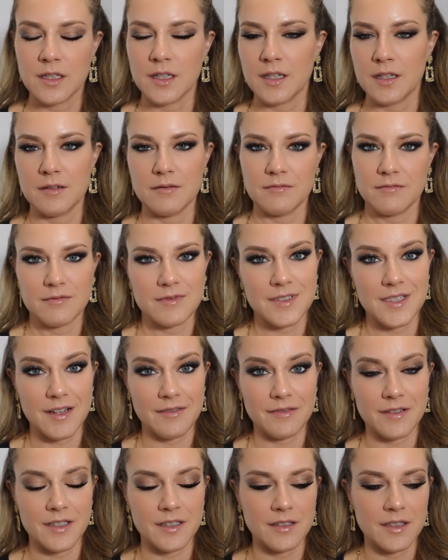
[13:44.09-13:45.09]
it
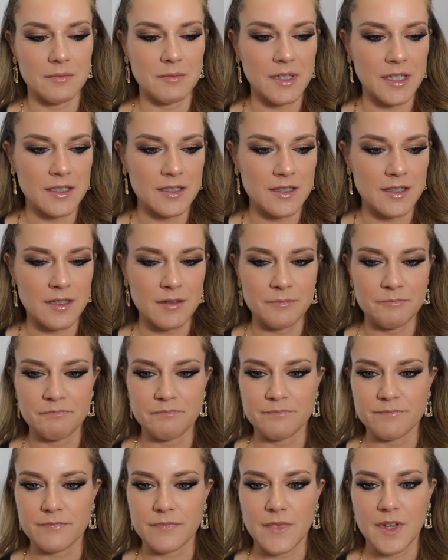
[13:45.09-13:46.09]
definitely makes
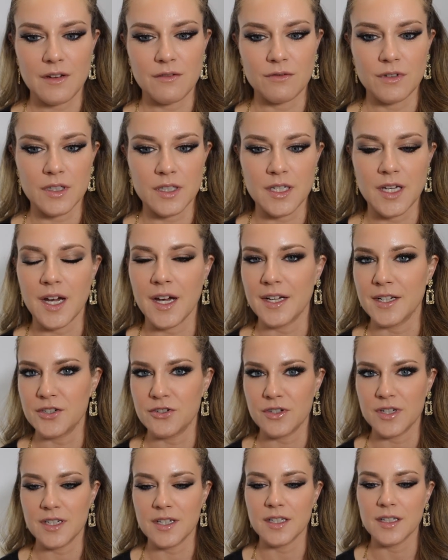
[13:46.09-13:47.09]
them really
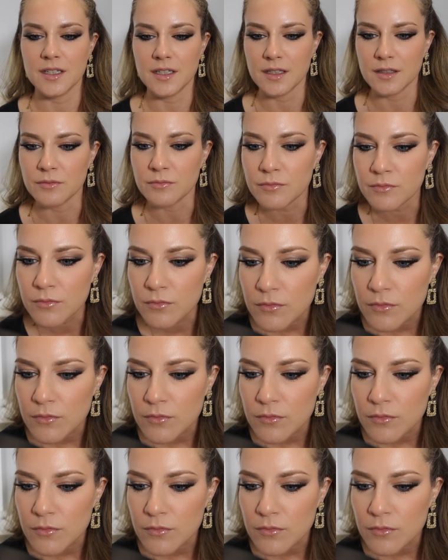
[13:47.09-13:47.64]
hydrated and